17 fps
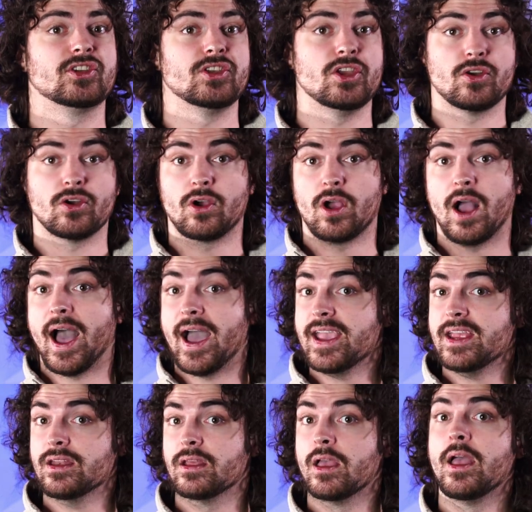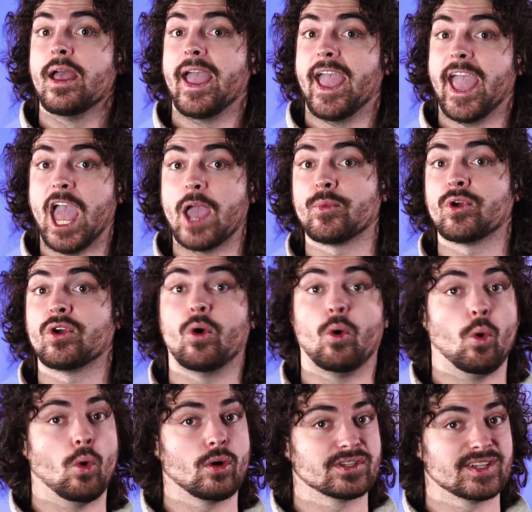to your height, hammer,
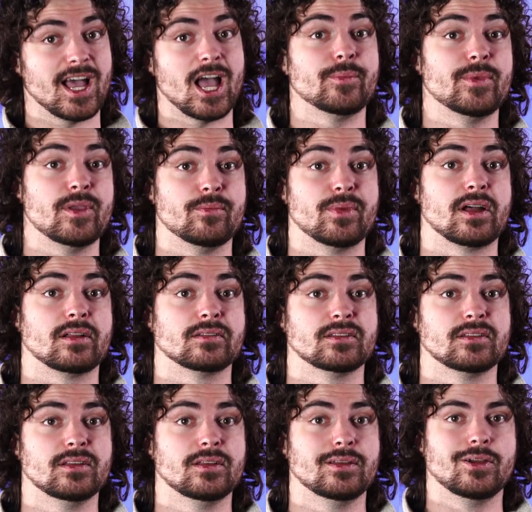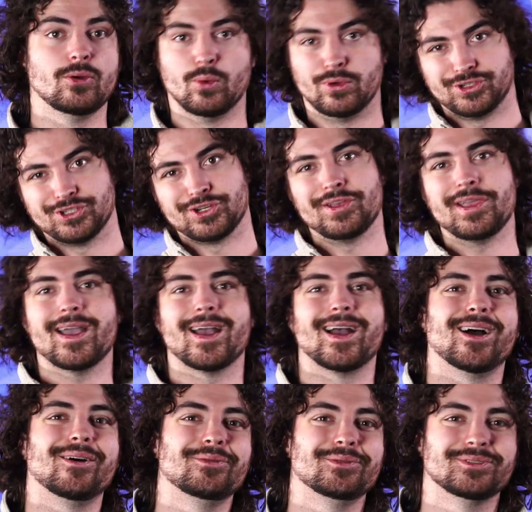or timing belt. We'll show you
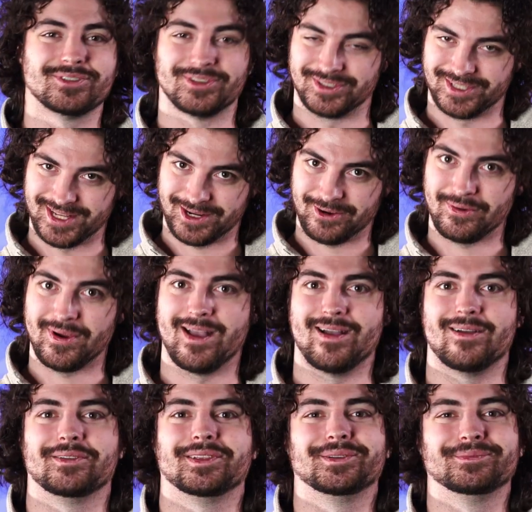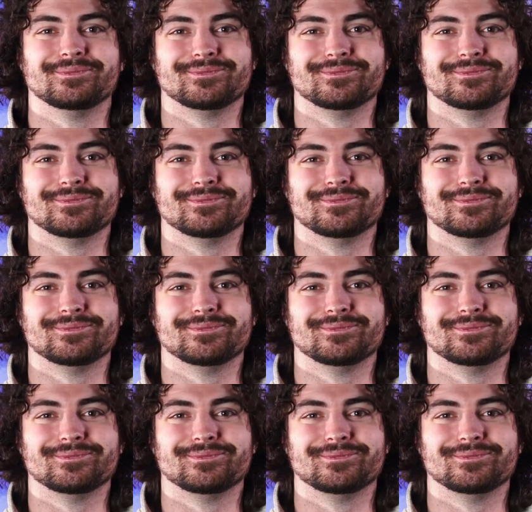how, so stick around.